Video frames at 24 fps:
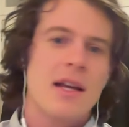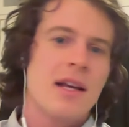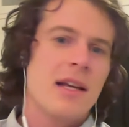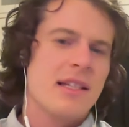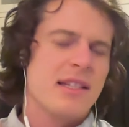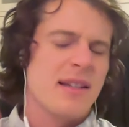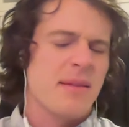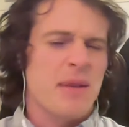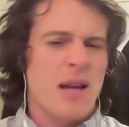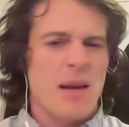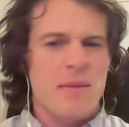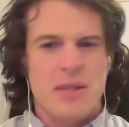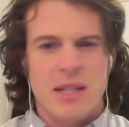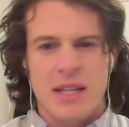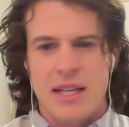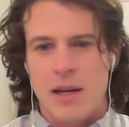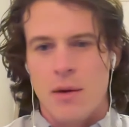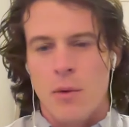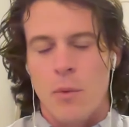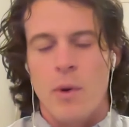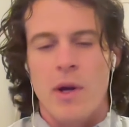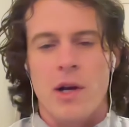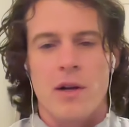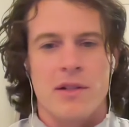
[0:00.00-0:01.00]
Sometimes you
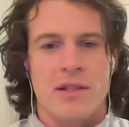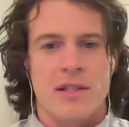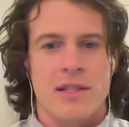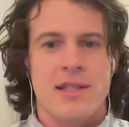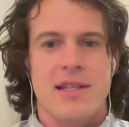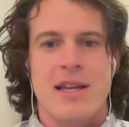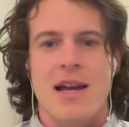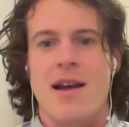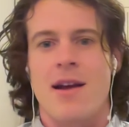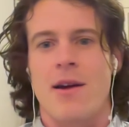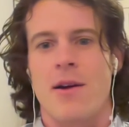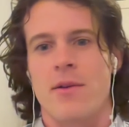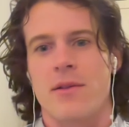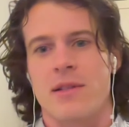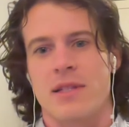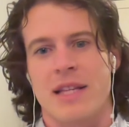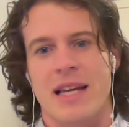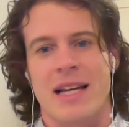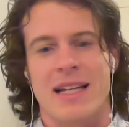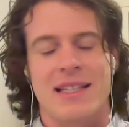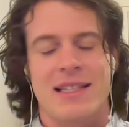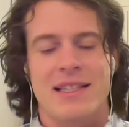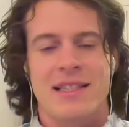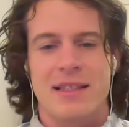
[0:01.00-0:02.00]
get weird
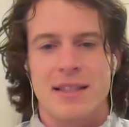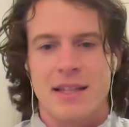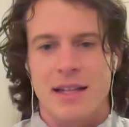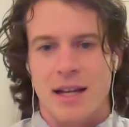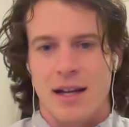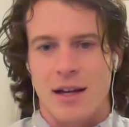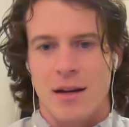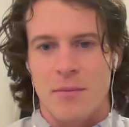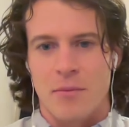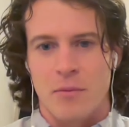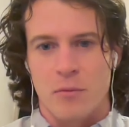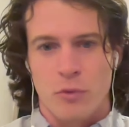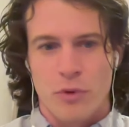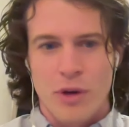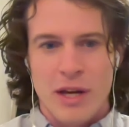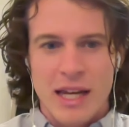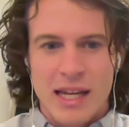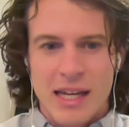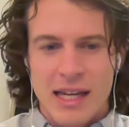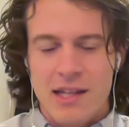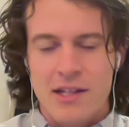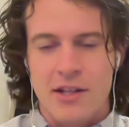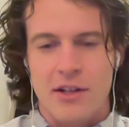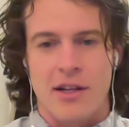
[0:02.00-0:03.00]
sounds like
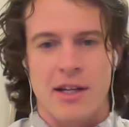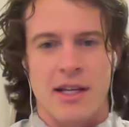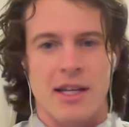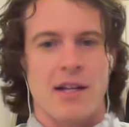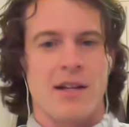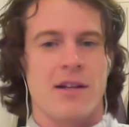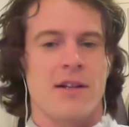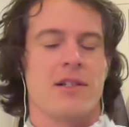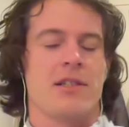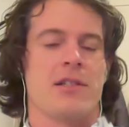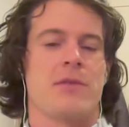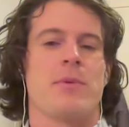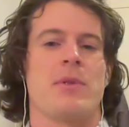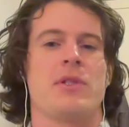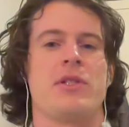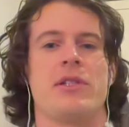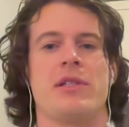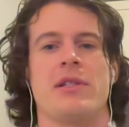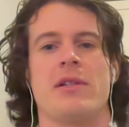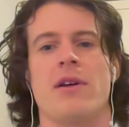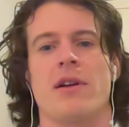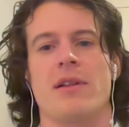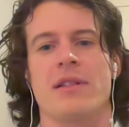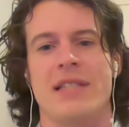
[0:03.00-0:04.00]
ringing in your ears,
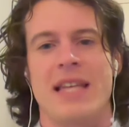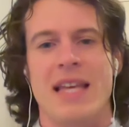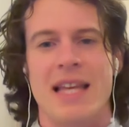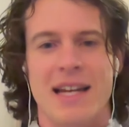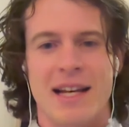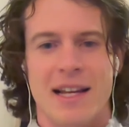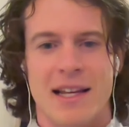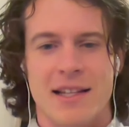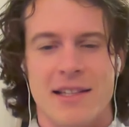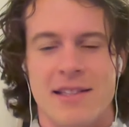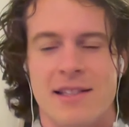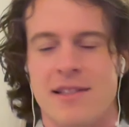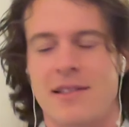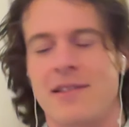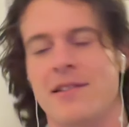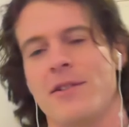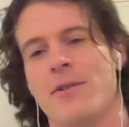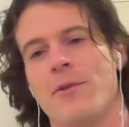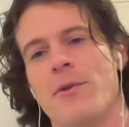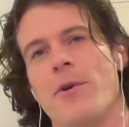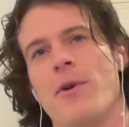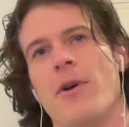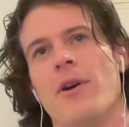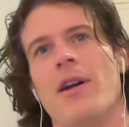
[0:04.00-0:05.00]
which is called tinnitus,
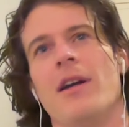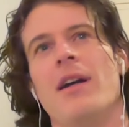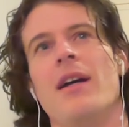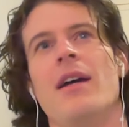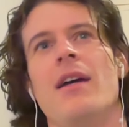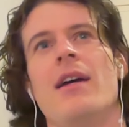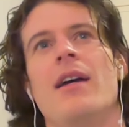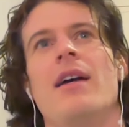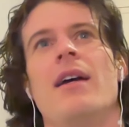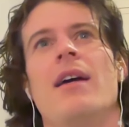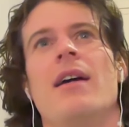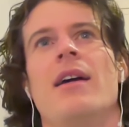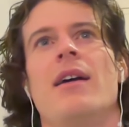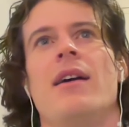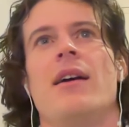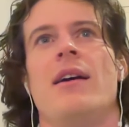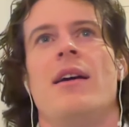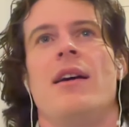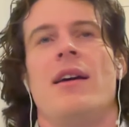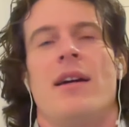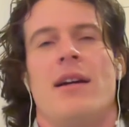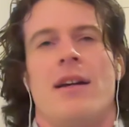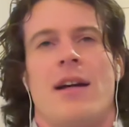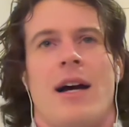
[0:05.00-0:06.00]
or
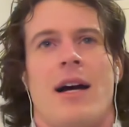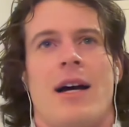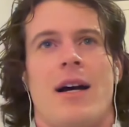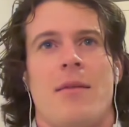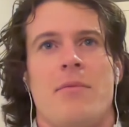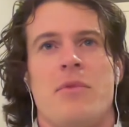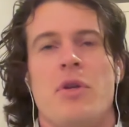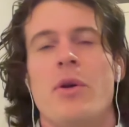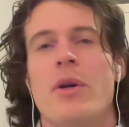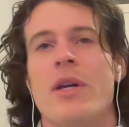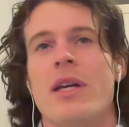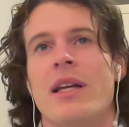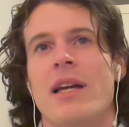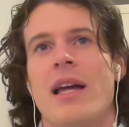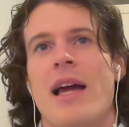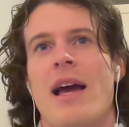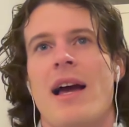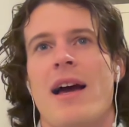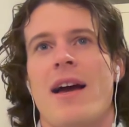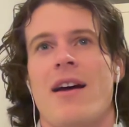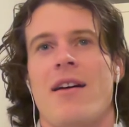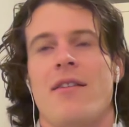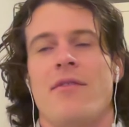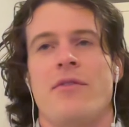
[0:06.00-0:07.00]
you can
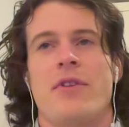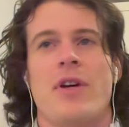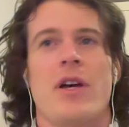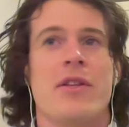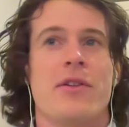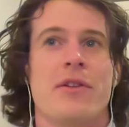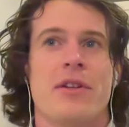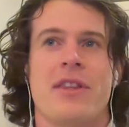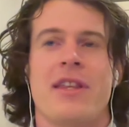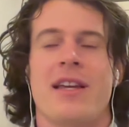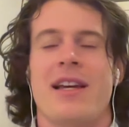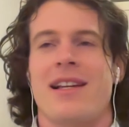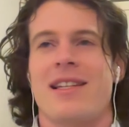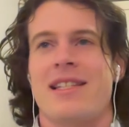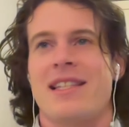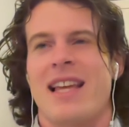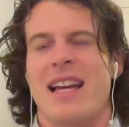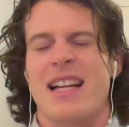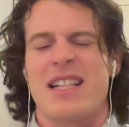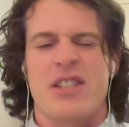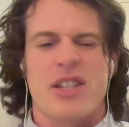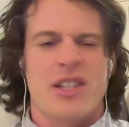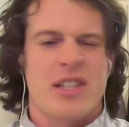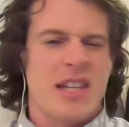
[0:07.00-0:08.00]
have other things
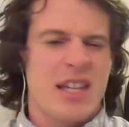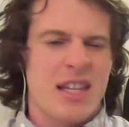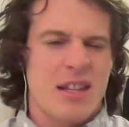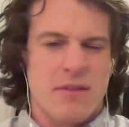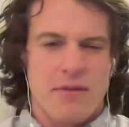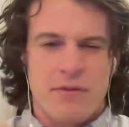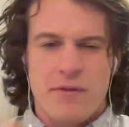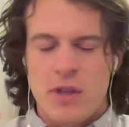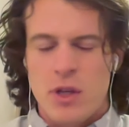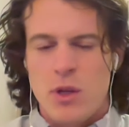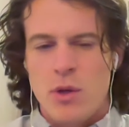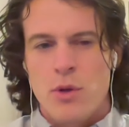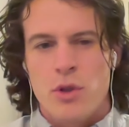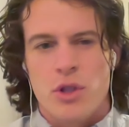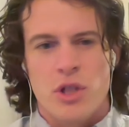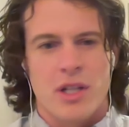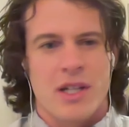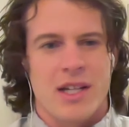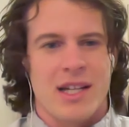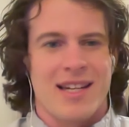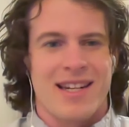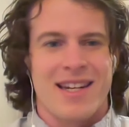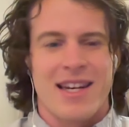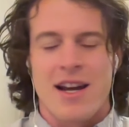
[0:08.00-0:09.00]
like just
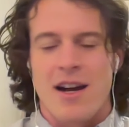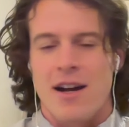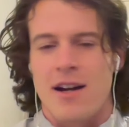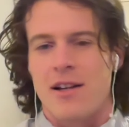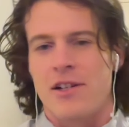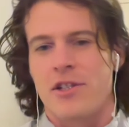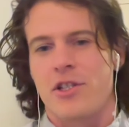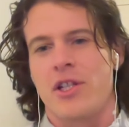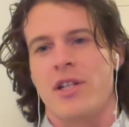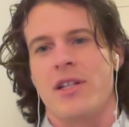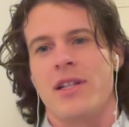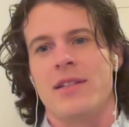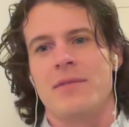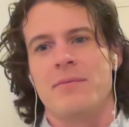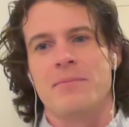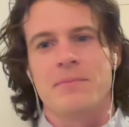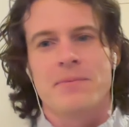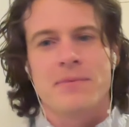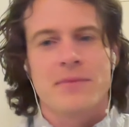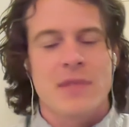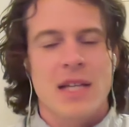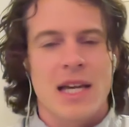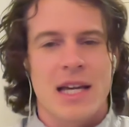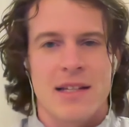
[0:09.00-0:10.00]
confusion and nausea.
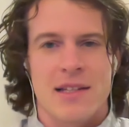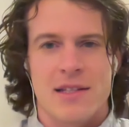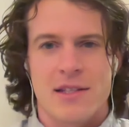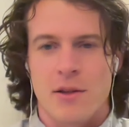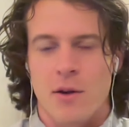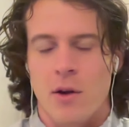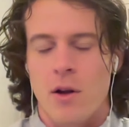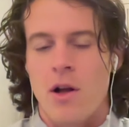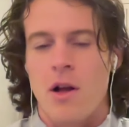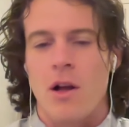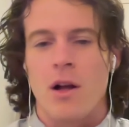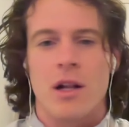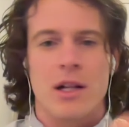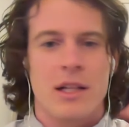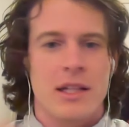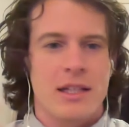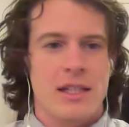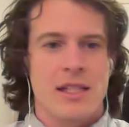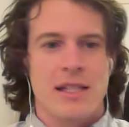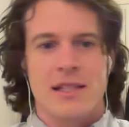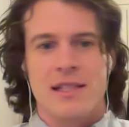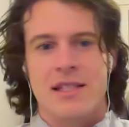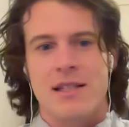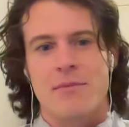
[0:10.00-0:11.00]
And so all
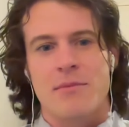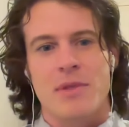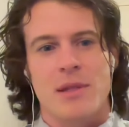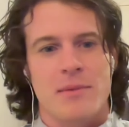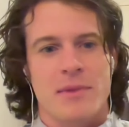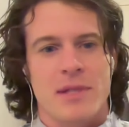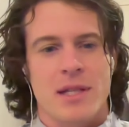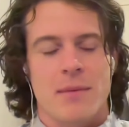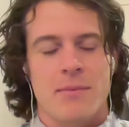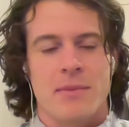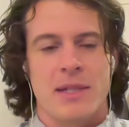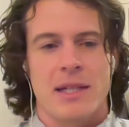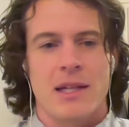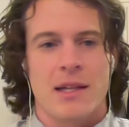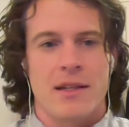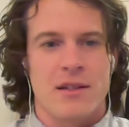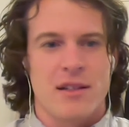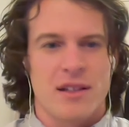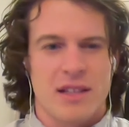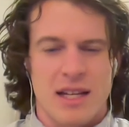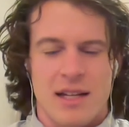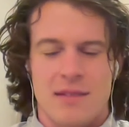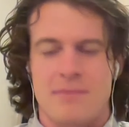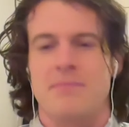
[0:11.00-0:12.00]
of these symptoms come
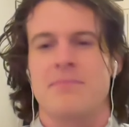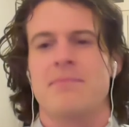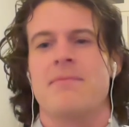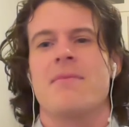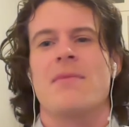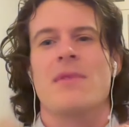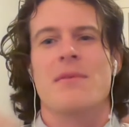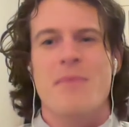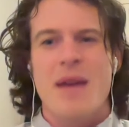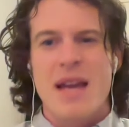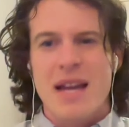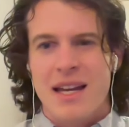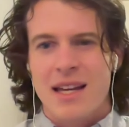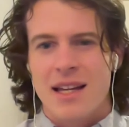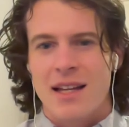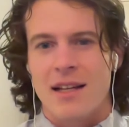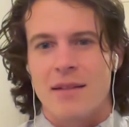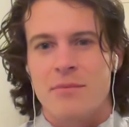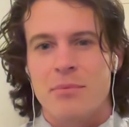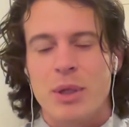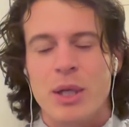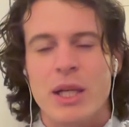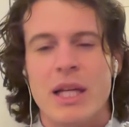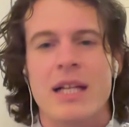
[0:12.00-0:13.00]
together that make
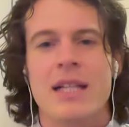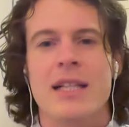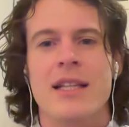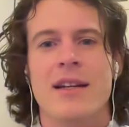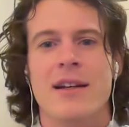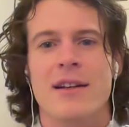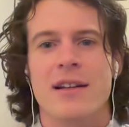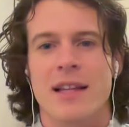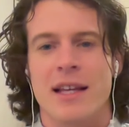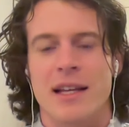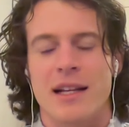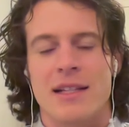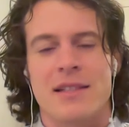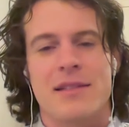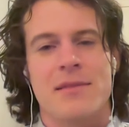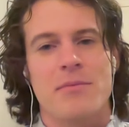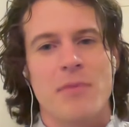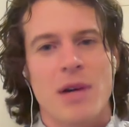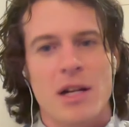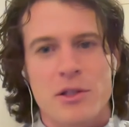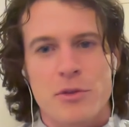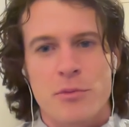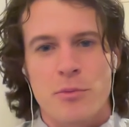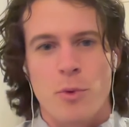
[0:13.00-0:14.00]
it pretty clear that
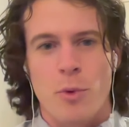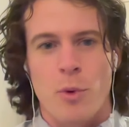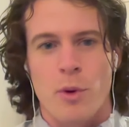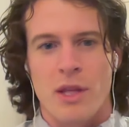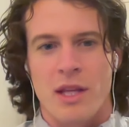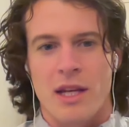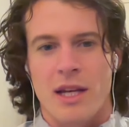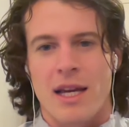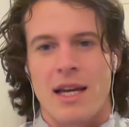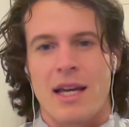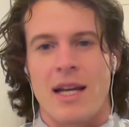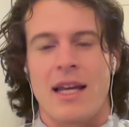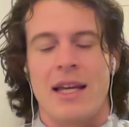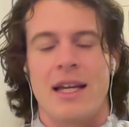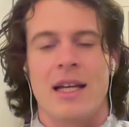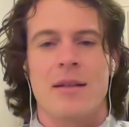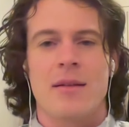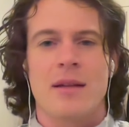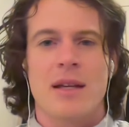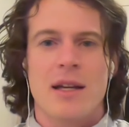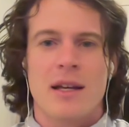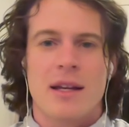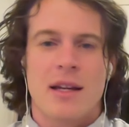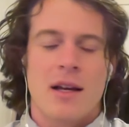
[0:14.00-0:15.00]
it's much more than a
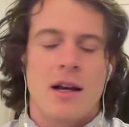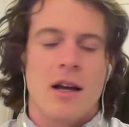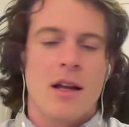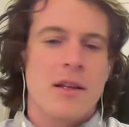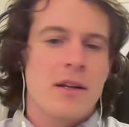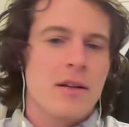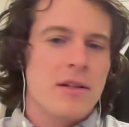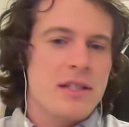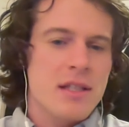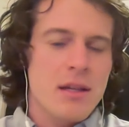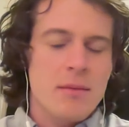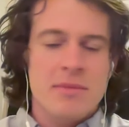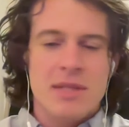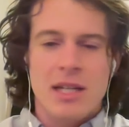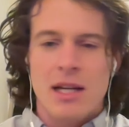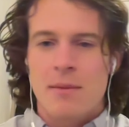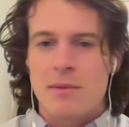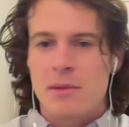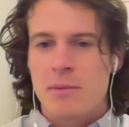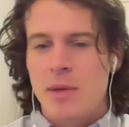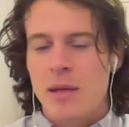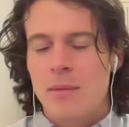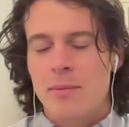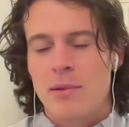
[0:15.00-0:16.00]
headache. Although
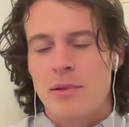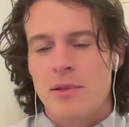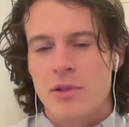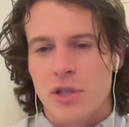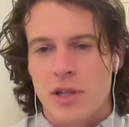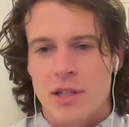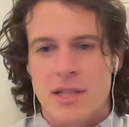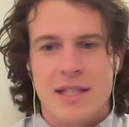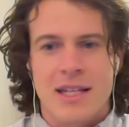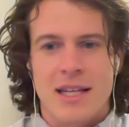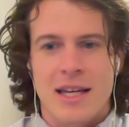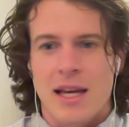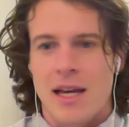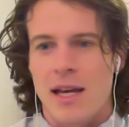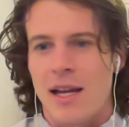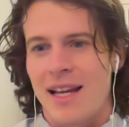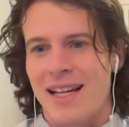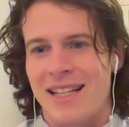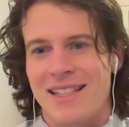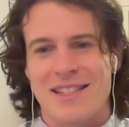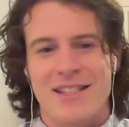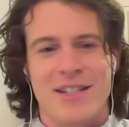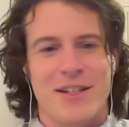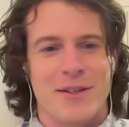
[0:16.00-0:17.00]
sometimes people just get
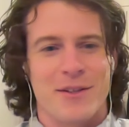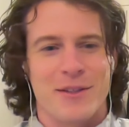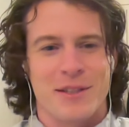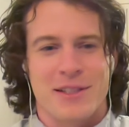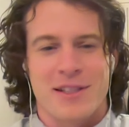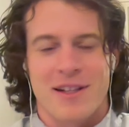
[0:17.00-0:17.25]
headaches too.